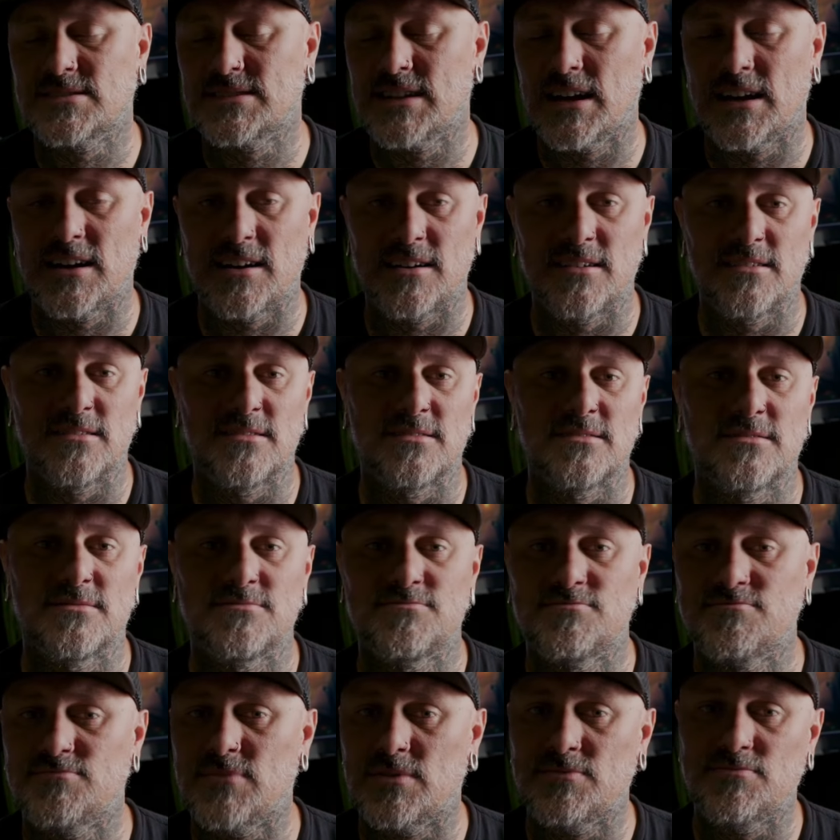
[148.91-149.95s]

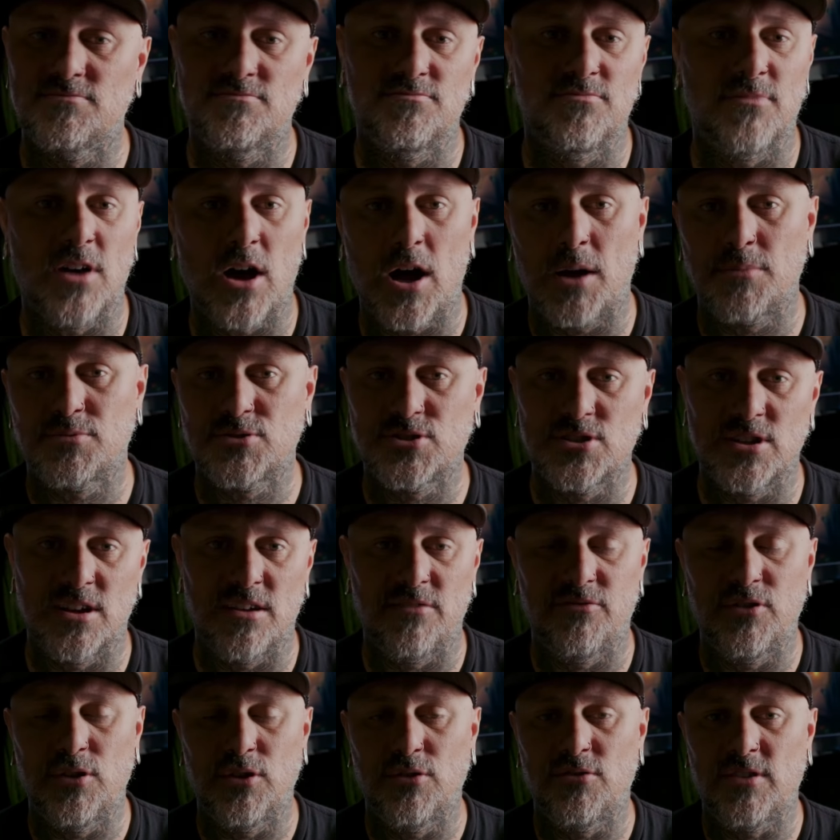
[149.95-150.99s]
style option
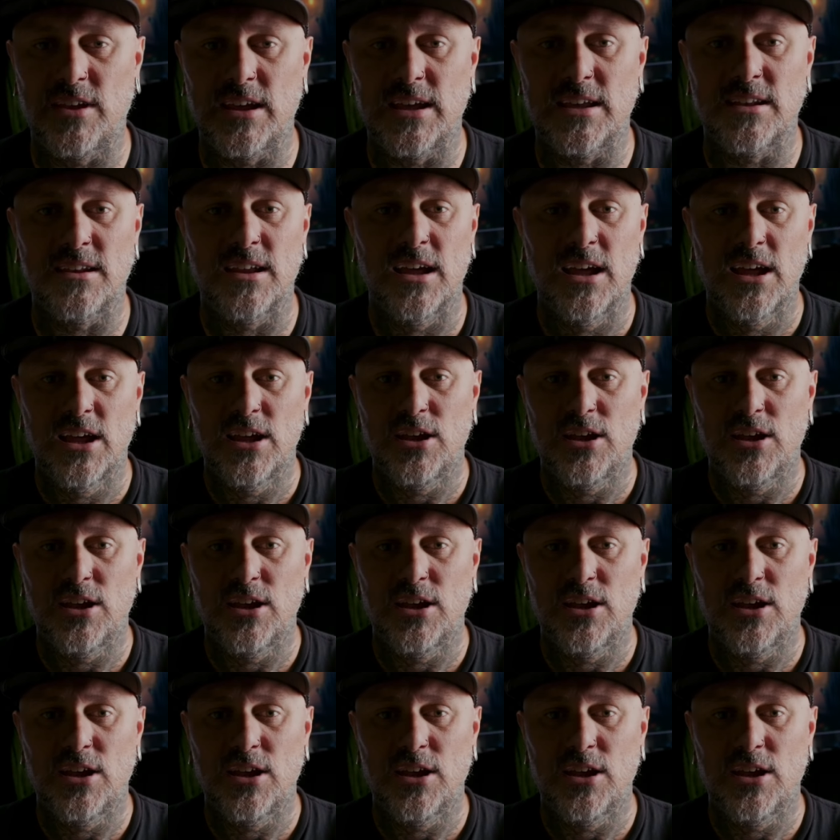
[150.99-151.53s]
of using it.